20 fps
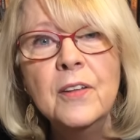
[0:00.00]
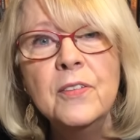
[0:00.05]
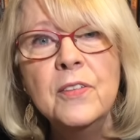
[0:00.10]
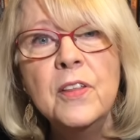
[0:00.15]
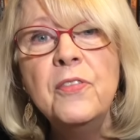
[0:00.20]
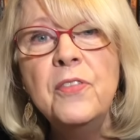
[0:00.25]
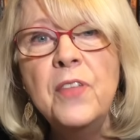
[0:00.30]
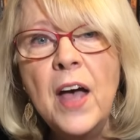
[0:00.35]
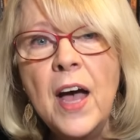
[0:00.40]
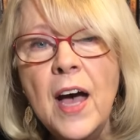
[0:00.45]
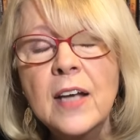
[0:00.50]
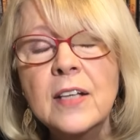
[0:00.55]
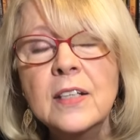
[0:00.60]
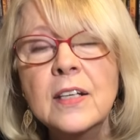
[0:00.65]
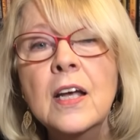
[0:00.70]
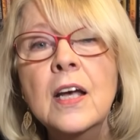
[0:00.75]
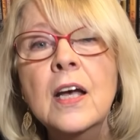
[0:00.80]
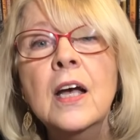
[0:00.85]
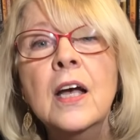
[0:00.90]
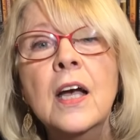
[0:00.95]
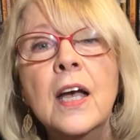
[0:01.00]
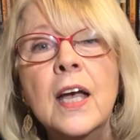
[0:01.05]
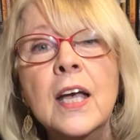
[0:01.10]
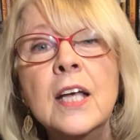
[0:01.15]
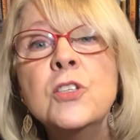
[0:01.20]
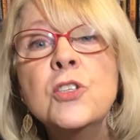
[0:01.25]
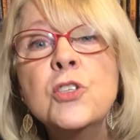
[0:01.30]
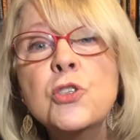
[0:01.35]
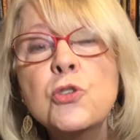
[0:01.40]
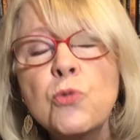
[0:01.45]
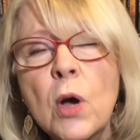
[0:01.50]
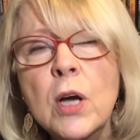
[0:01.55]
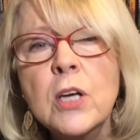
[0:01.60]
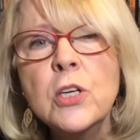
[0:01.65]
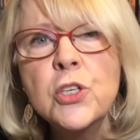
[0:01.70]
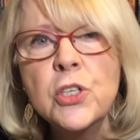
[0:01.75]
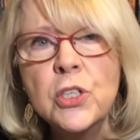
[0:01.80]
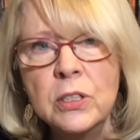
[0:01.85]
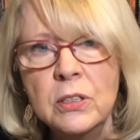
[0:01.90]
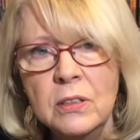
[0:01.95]
that that
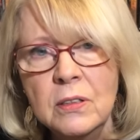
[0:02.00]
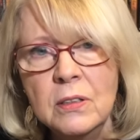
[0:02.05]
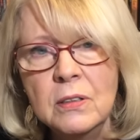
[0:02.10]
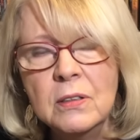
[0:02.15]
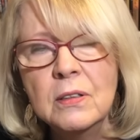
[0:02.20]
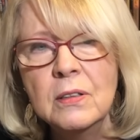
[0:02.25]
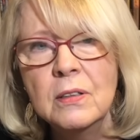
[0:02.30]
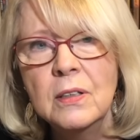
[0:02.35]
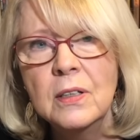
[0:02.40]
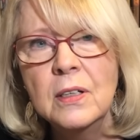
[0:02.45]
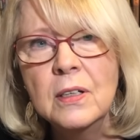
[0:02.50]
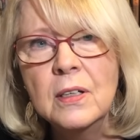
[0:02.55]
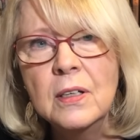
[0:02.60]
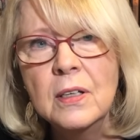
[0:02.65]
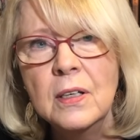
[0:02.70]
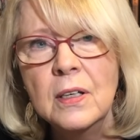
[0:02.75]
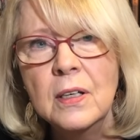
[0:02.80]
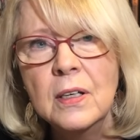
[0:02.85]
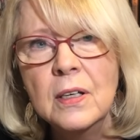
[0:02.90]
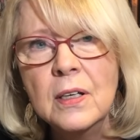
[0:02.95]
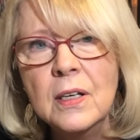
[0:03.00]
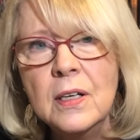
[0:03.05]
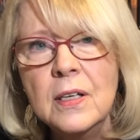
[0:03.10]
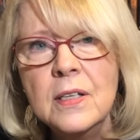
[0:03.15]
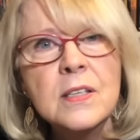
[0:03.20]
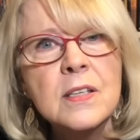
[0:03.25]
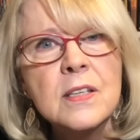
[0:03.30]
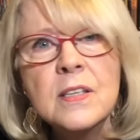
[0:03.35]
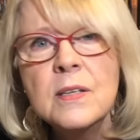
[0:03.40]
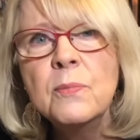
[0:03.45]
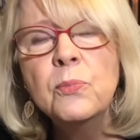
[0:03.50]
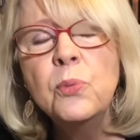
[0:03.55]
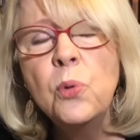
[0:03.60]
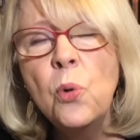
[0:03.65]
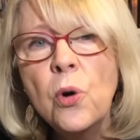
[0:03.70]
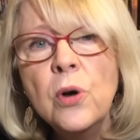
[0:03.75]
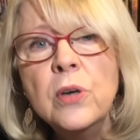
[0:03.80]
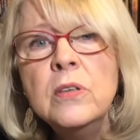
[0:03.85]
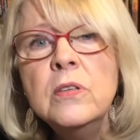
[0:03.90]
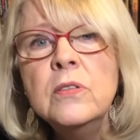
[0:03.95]
instruction is as
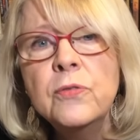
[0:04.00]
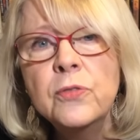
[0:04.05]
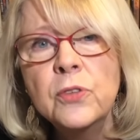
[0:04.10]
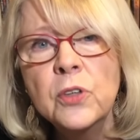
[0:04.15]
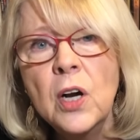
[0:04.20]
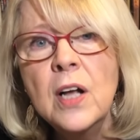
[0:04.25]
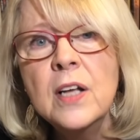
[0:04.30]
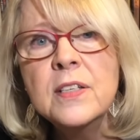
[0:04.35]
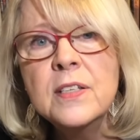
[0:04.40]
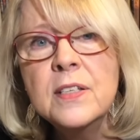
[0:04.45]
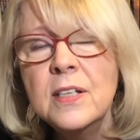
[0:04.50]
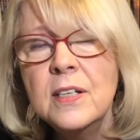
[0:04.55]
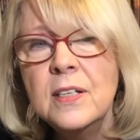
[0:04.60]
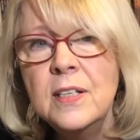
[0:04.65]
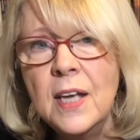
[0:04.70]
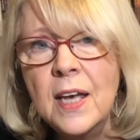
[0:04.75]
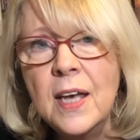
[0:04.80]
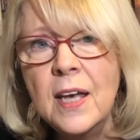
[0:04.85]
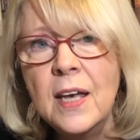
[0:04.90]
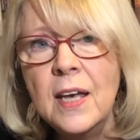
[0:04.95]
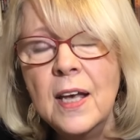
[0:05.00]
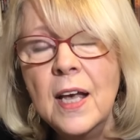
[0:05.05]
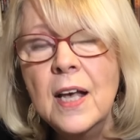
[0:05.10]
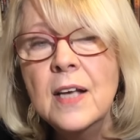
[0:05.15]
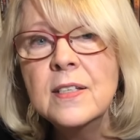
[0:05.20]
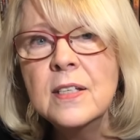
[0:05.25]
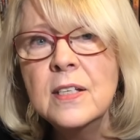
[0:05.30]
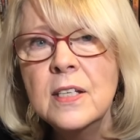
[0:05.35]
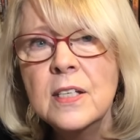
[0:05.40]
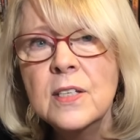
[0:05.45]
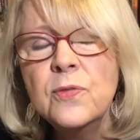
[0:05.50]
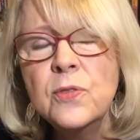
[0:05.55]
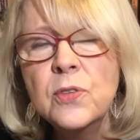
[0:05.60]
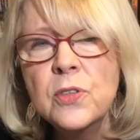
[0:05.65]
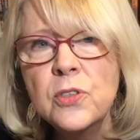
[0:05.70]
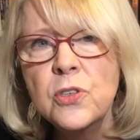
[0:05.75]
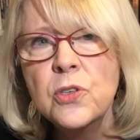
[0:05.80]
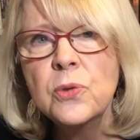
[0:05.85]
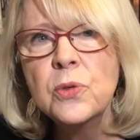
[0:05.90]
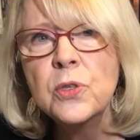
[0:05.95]
important for us today as it is for
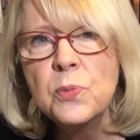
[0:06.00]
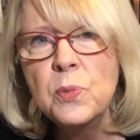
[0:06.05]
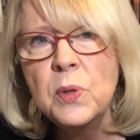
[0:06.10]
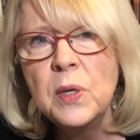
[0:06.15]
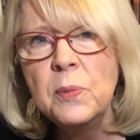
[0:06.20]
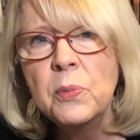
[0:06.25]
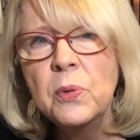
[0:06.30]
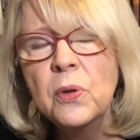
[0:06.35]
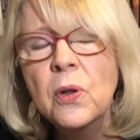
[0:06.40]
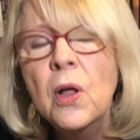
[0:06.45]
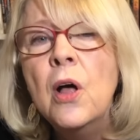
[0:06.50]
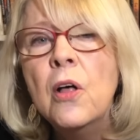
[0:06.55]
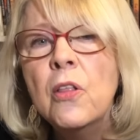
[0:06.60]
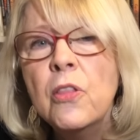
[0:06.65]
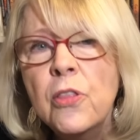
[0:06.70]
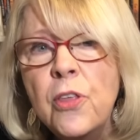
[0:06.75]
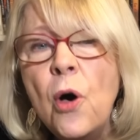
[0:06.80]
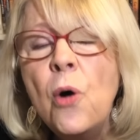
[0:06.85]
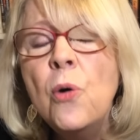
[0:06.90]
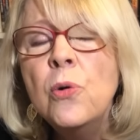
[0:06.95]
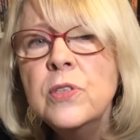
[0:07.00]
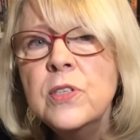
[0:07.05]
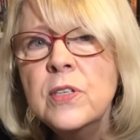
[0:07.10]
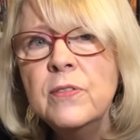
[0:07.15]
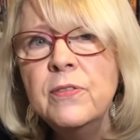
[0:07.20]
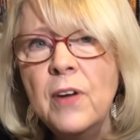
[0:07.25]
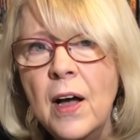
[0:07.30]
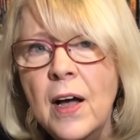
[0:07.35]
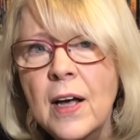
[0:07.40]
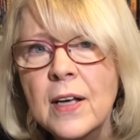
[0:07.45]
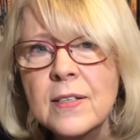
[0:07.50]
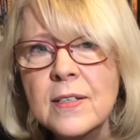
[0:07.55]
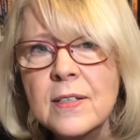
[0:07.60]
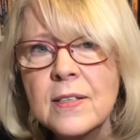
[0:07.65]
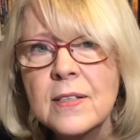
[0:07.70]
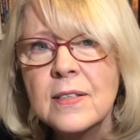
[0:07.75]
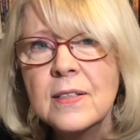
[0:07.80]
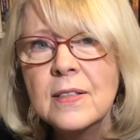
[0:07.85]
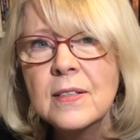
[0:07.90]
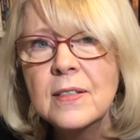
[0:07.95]
the Jewish people. Those of
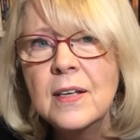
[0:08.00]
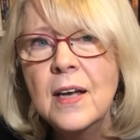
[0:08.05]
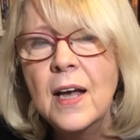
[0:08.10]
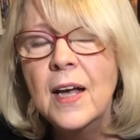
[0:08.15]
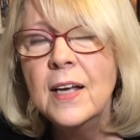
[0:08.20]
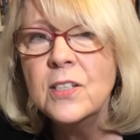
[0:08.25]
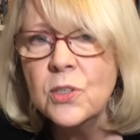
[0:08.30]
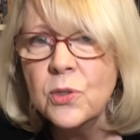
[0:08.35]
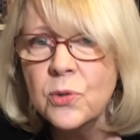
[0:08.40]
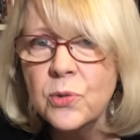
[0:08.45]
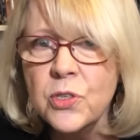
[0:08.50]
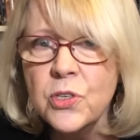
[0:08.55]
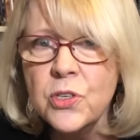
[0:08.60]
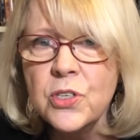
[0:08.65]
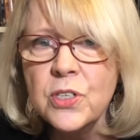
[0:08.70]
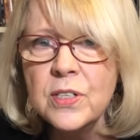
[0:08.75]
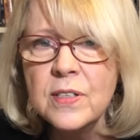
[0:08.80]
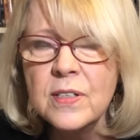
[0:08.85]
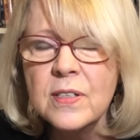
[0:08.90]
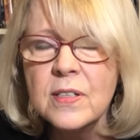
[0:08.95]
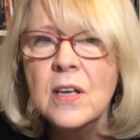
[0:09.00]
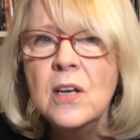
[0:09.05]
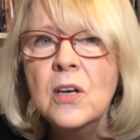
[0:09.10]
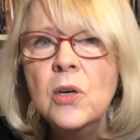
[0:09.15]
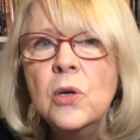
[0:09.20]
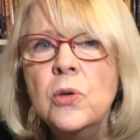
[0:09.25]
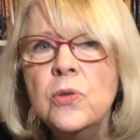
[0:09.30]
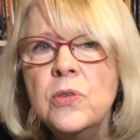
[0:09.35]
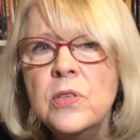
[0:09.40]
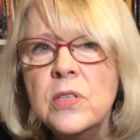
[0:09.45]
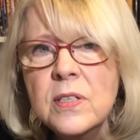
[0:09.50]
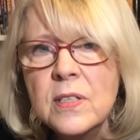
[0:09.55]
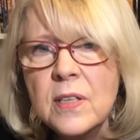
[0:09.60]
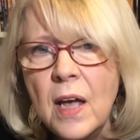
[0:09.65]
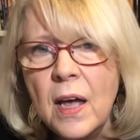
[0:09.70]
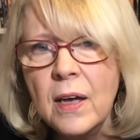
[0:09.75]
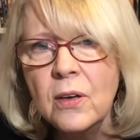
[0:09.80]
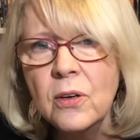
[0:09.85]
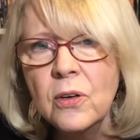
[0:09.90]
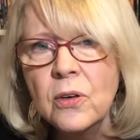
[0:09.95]
us as Christians who
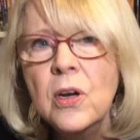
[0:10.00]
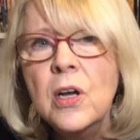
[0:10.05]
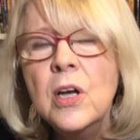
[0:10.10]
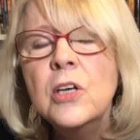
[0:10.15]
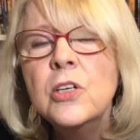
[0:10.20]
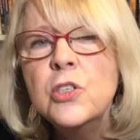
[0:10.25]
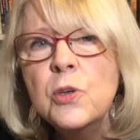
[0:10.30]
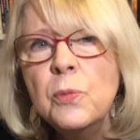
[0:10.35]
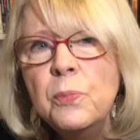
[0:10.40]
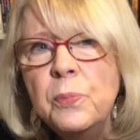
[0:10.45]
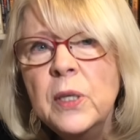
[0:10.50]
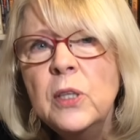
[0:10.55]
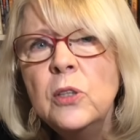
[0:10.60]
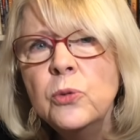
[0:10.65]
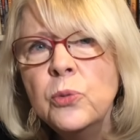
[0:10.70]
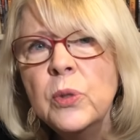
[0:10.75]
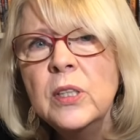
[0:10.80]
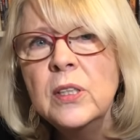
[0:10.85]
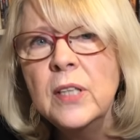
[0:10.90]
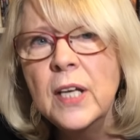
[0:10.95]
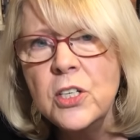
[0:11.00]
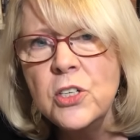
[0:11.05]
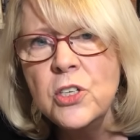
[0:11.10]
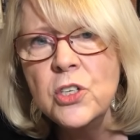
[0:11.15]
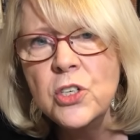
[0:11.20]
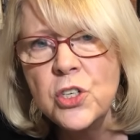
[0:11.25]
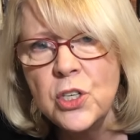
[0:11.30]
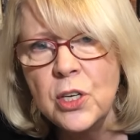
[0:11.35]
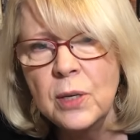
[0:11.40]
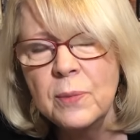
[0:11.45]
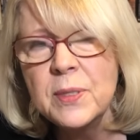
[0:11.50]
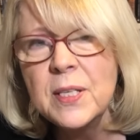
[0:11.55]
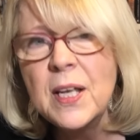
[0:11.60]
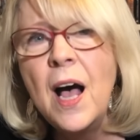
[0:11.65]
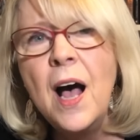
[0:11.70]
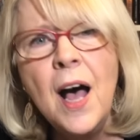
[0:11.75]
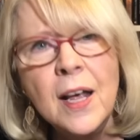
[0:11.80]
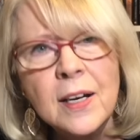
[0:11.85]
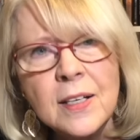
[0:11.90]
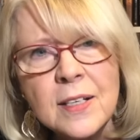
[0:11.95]
desire to build relationships,
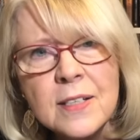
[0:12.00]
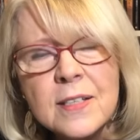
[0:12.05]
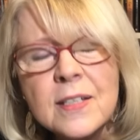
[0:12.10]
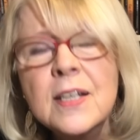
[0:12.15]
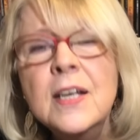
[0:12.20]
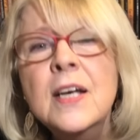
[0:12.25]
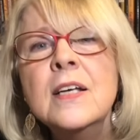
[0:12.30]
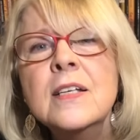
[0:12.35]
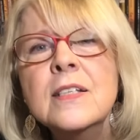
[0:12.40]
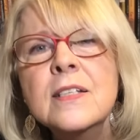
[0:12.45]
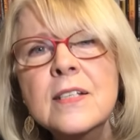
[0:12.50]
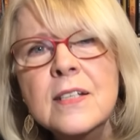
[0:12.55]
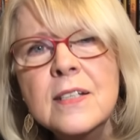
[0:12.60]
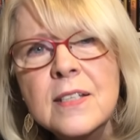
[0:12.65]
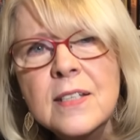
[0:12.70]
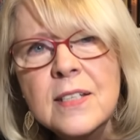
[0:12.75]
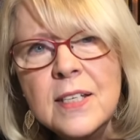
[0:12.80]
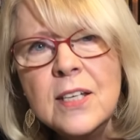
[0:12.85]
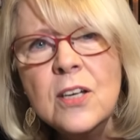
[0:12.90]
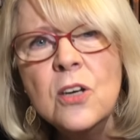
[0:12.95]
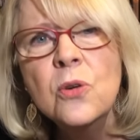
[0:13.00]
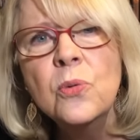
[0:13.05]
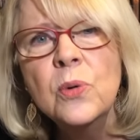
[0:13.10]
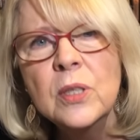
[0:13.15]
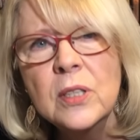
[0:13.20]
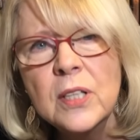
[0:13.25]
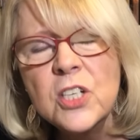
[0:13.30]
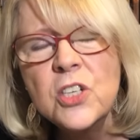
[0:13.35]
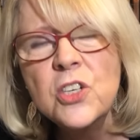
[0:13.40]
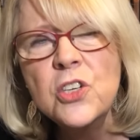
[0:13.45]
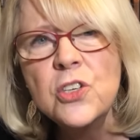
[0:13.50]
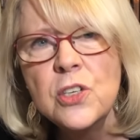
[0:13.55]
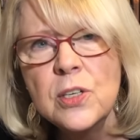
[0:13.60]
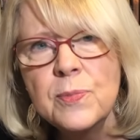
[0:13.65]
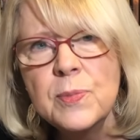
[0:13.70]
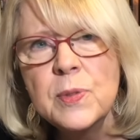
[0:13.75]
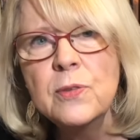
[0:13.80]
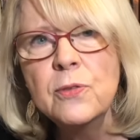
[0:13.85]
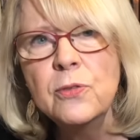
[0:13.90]
honest, sincere relationships